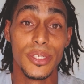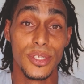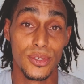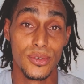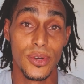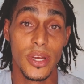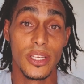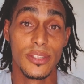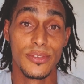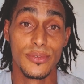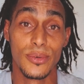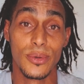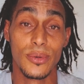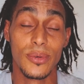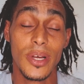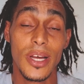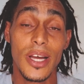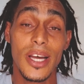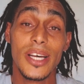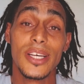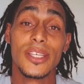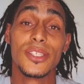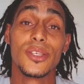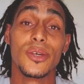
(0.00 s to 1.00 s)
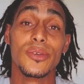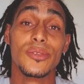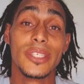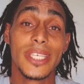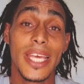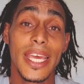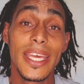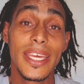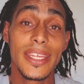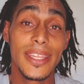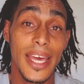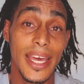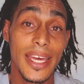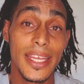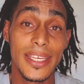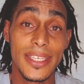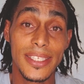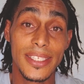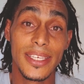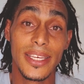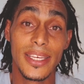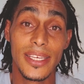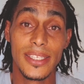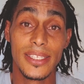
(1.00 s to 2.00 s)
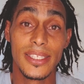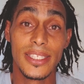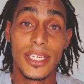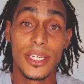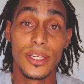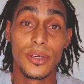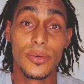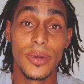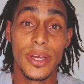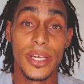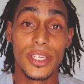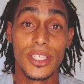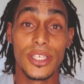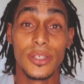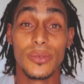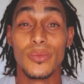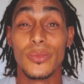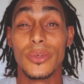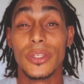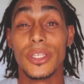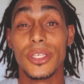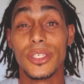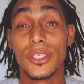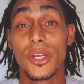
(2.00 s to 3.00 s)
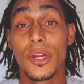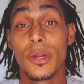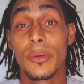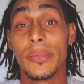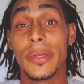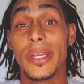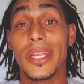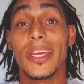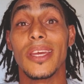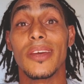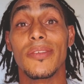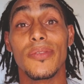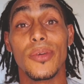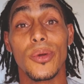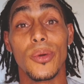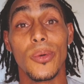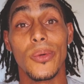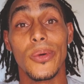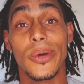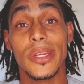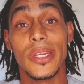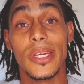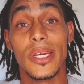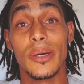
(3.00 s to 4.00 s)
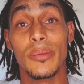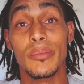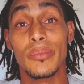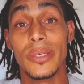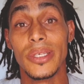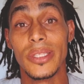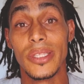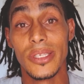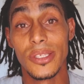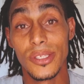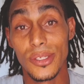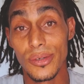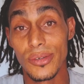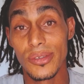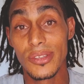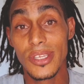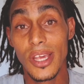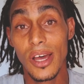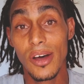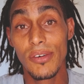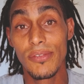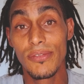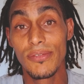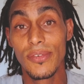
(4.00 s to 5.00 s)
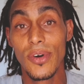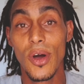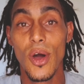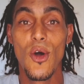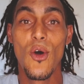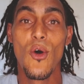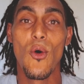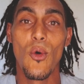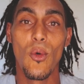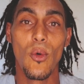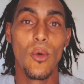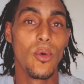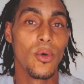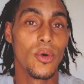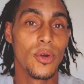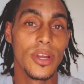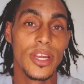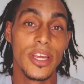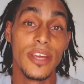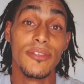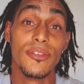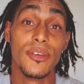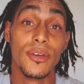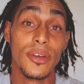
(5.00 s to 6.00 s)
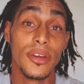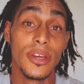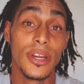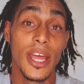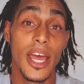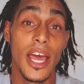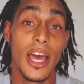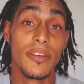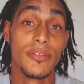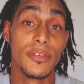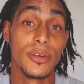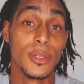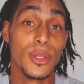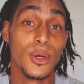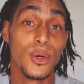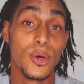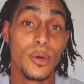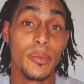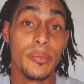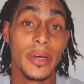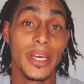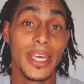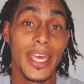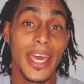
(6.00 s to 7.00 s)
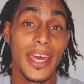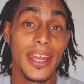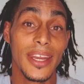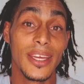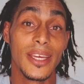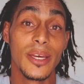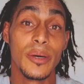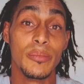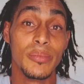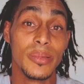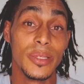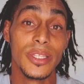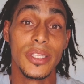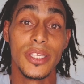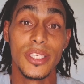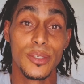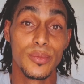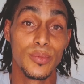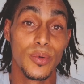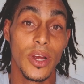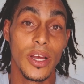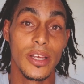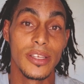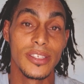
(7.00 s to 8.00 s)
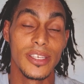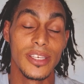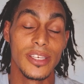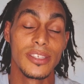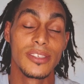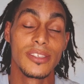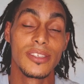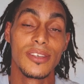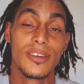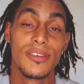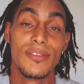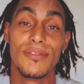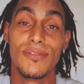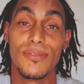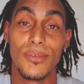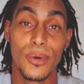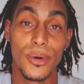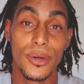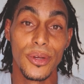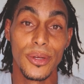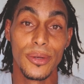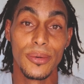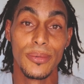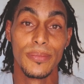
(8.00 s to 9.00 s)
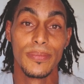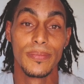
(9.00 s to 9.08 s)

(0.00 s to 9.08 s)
stressful. So take that into consideration when determining if you're going to complete this yourself or if you're going to have your local mechanic complete this process for you.